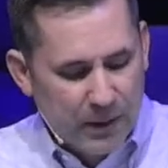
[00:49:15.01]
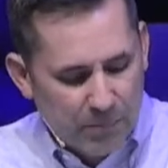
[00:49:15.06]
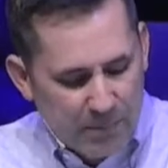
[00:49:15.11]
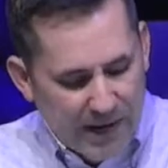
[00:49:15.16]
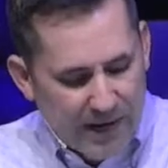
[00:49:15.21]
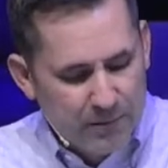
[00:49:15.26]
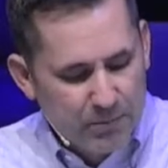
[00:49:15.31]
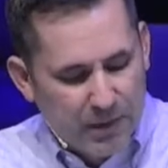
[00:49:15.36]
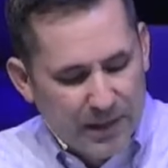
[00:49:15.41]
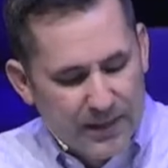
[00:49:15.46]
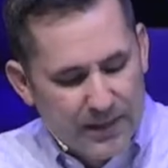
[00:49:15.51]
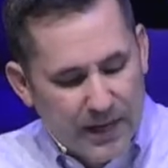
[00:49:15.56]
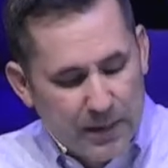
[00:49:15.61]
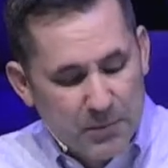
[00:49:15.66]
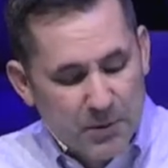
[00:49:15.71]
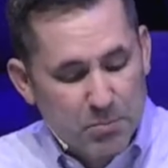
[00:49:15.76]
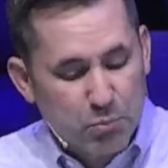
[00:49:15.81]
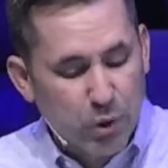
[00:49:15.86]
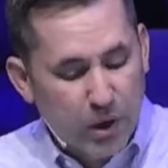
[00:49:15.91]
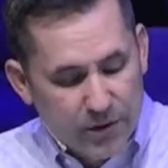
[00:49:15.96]
man by the name
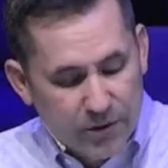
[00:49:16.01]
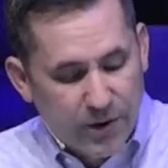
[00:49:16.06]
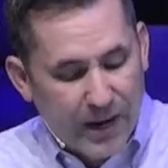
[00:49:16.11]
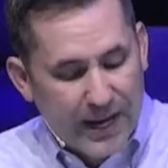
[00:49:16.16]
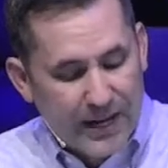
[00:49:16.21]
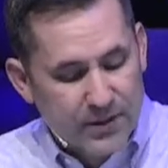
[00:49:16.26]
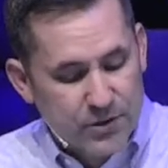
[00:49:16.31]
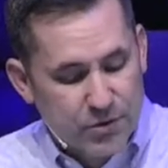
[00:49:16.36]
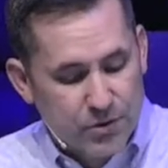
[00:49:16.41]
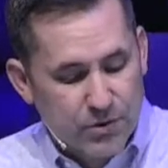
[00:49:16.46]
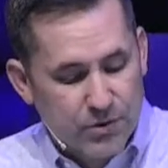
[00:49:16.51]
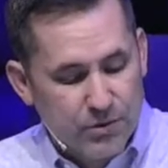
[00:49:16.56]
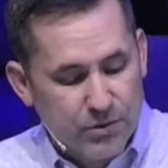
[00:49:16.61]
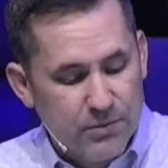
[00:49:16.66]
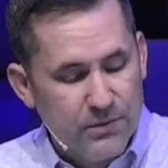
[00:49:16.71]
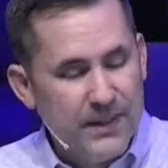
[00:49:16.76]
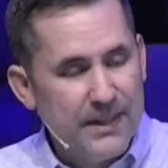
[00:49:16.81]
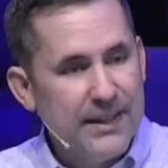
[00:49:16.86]
of Brother Andrew.